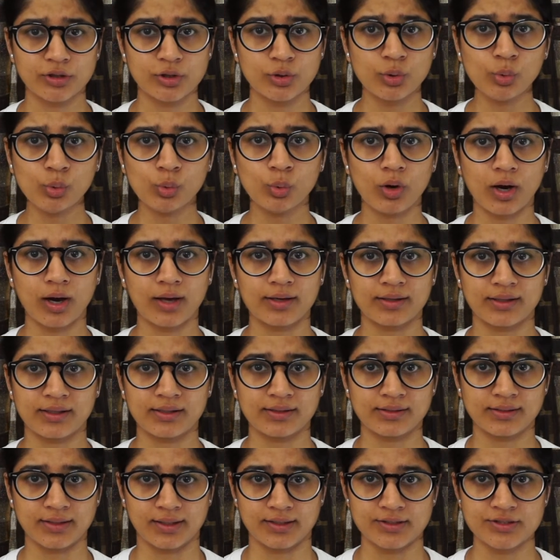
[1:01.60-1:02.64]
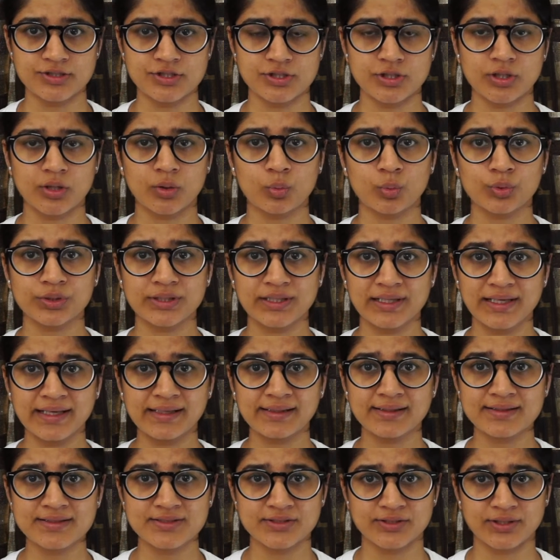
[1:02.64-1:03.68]
you are in touch with the
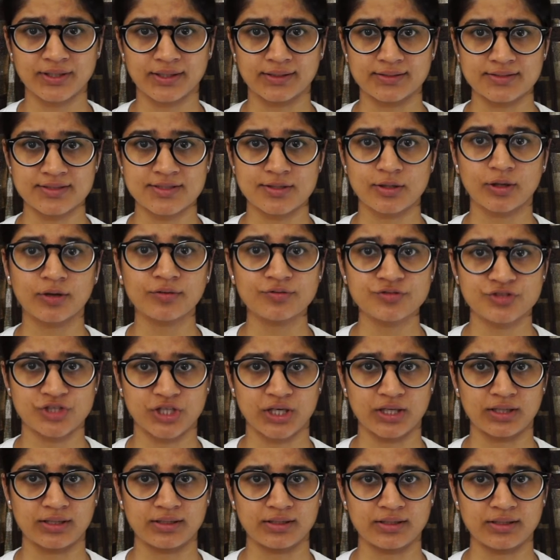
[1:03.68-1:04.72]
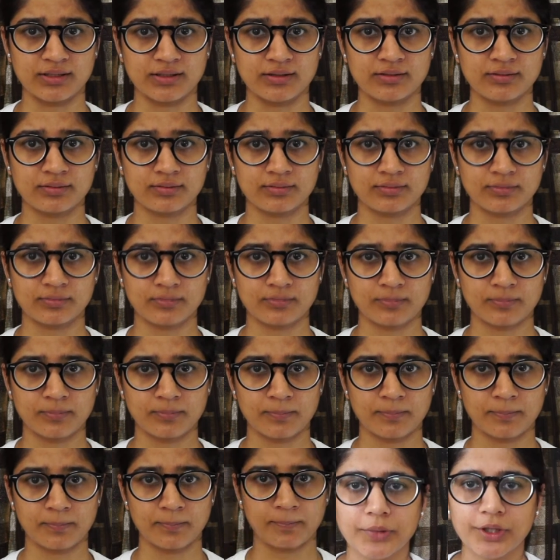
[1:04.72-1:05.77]
latest trends of JEE.
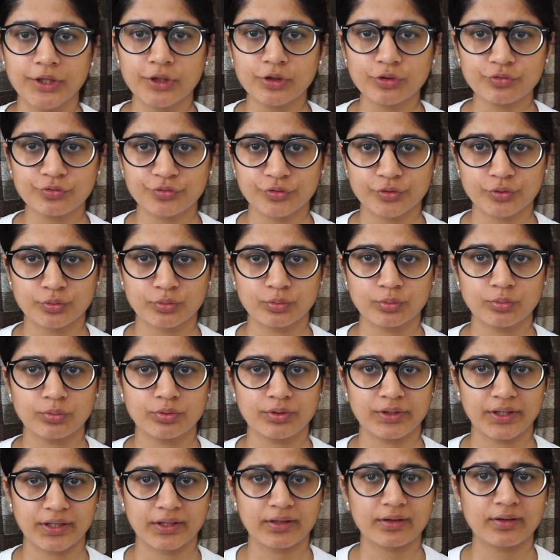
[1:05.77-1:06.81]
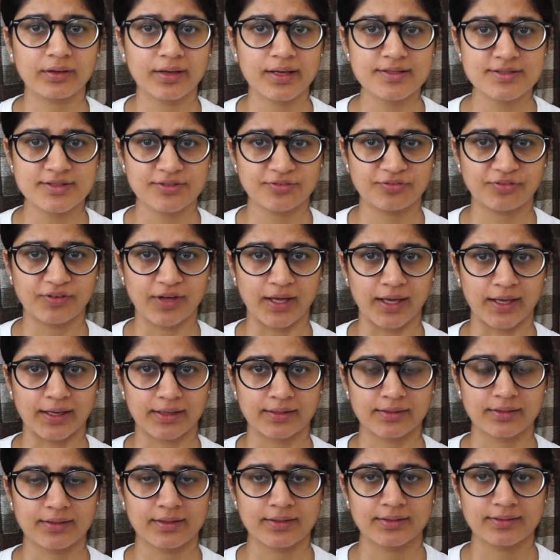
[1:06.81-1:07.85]
Many of you recognize the
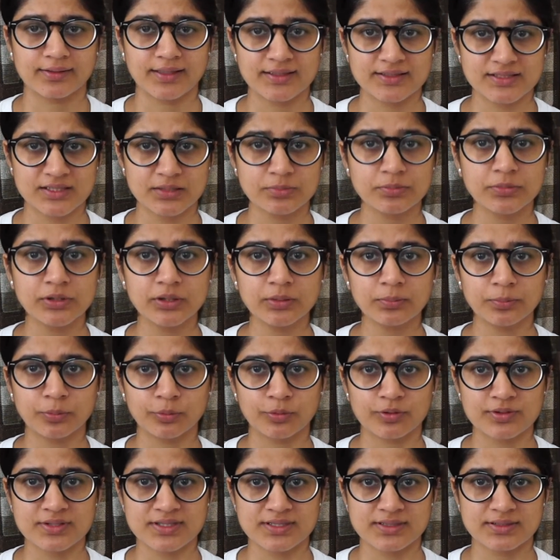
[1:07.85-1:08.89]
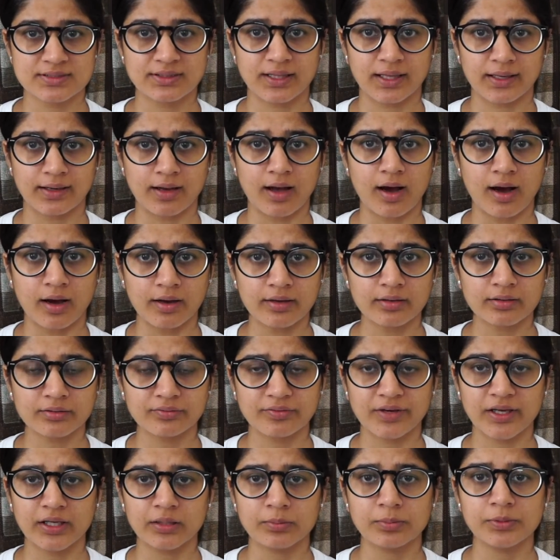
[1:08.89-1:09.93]
fact that similar books that are
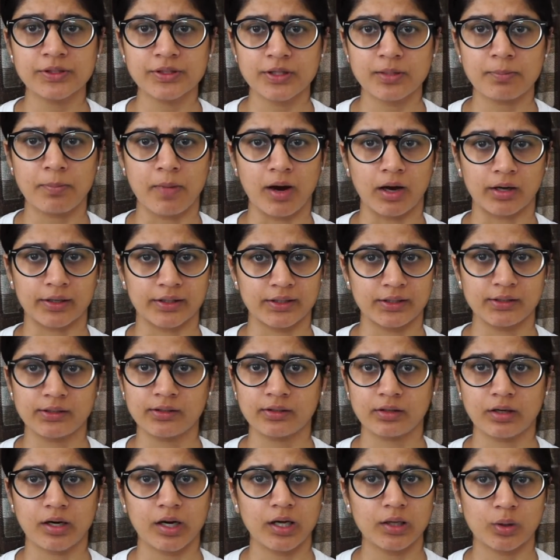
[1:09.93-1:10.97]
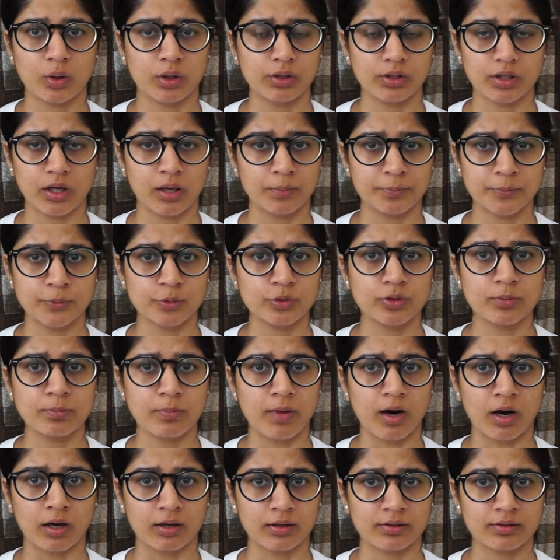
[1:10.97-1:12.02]
available in the market are not up to the
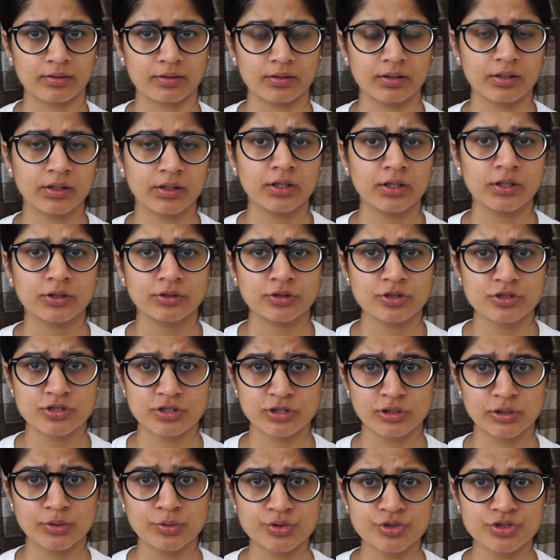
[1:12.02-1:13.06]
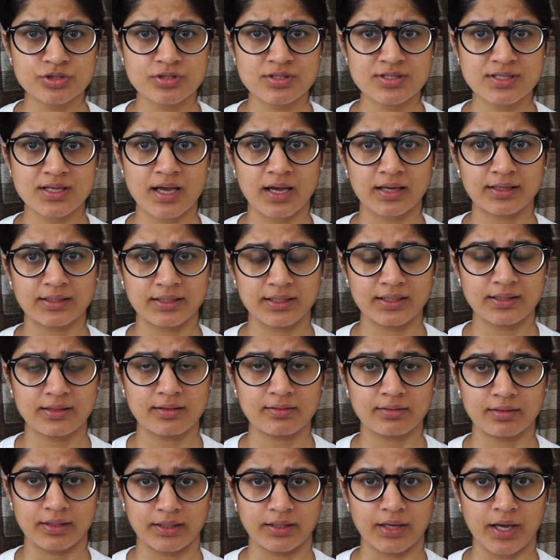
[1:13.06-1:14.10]
mark. The solutions are
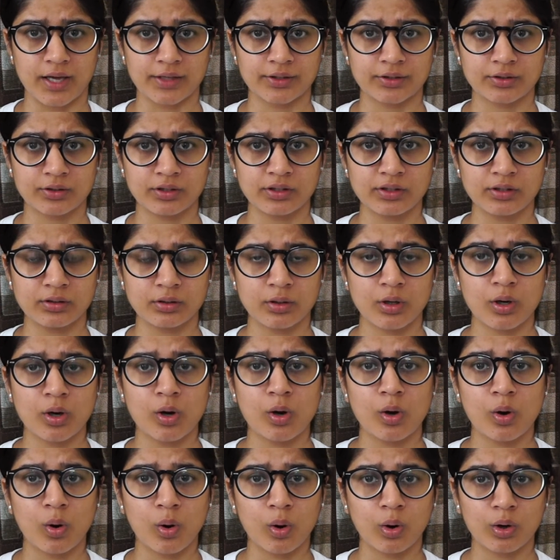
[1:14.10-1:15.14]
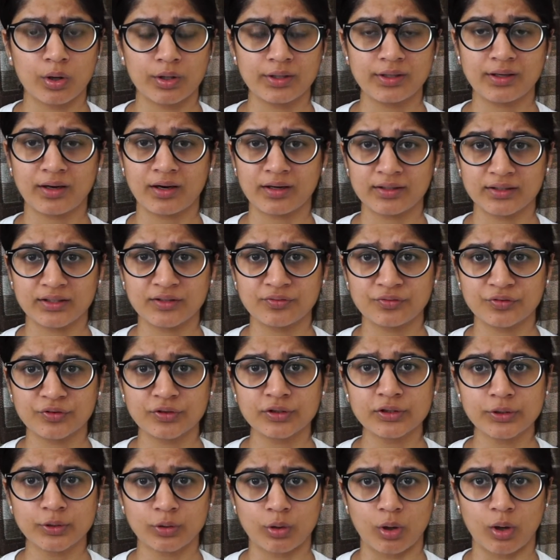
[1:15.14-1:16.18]
either inaccurate or are
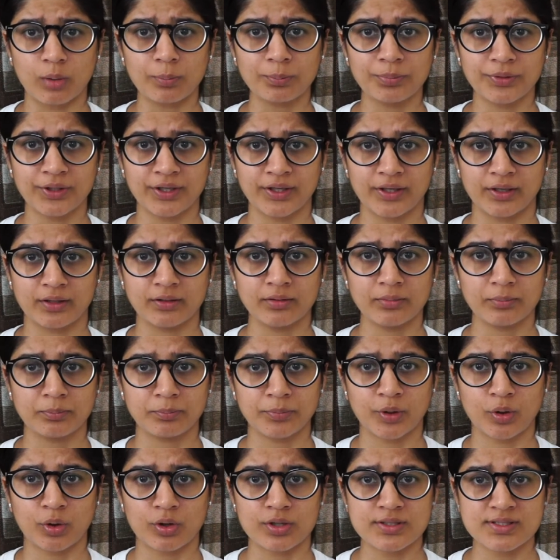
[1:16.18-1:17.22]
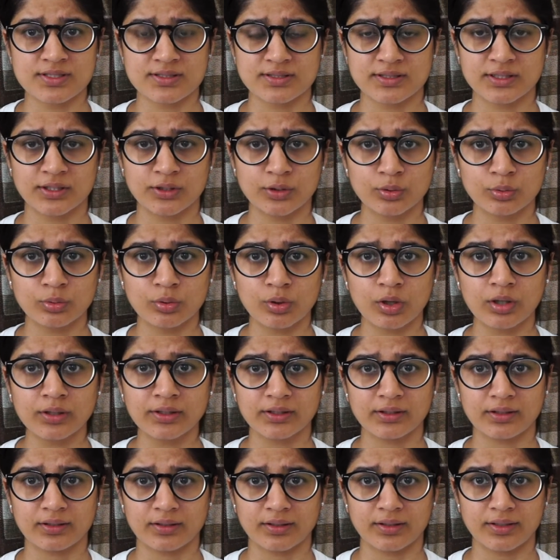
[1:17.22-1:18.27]
difficult to comprehend because they do
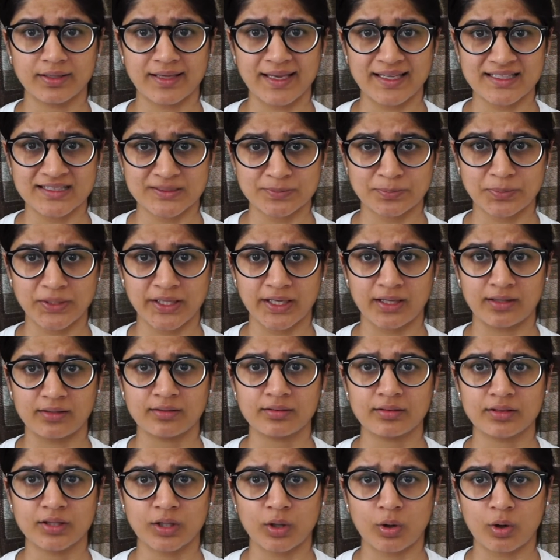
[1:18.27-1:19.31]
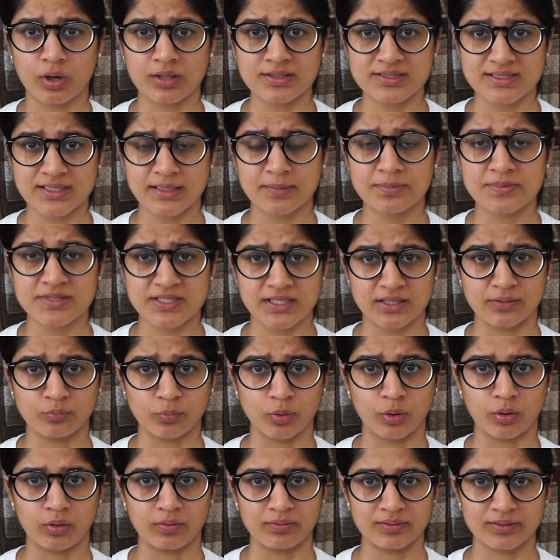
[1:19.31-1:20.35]
not explain the concepts
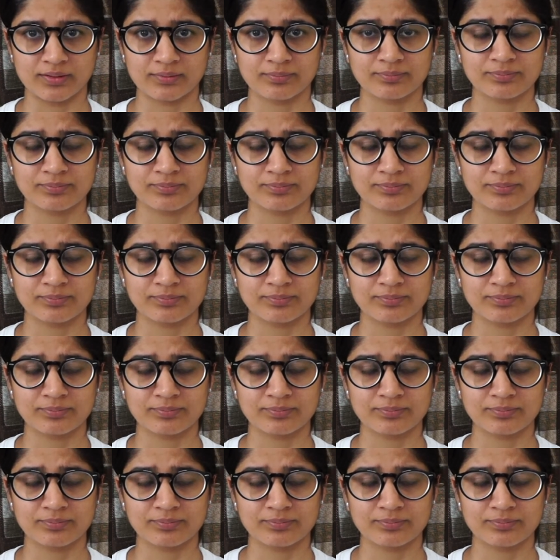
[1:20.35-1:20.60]
involved.